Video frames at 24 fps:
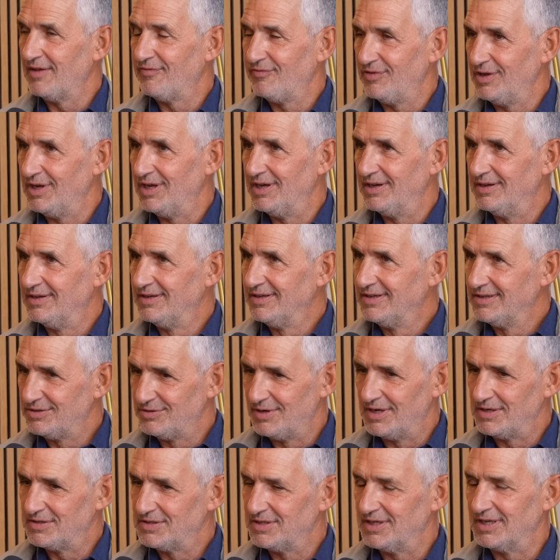kefir
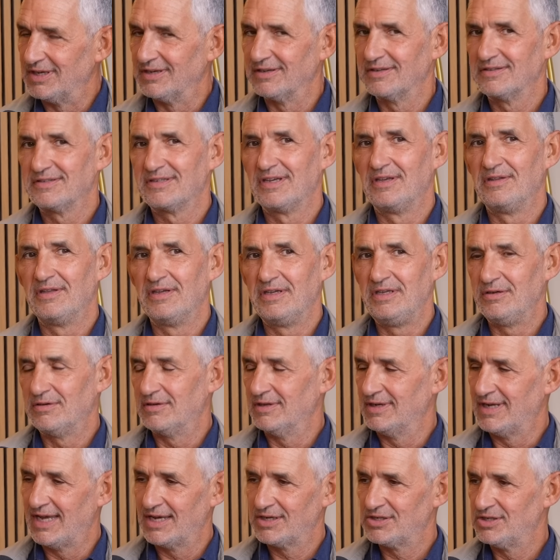dressing, so that
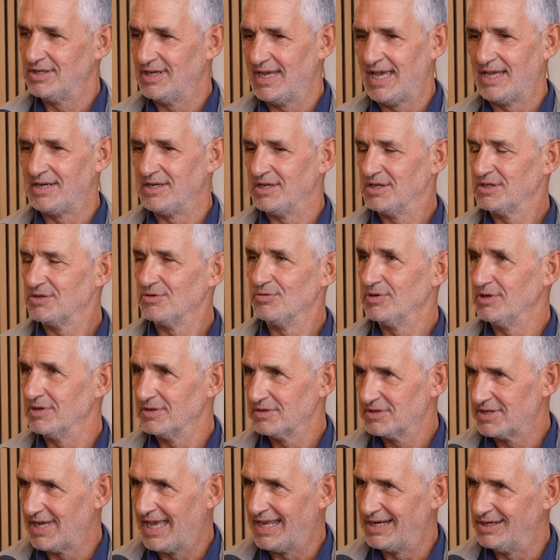you can actually add it to all
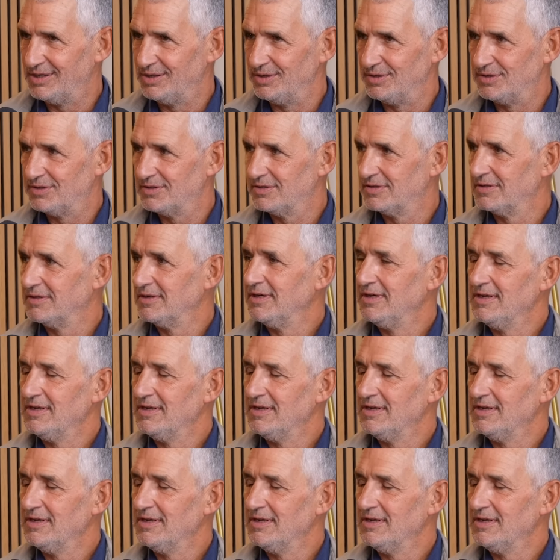your salads.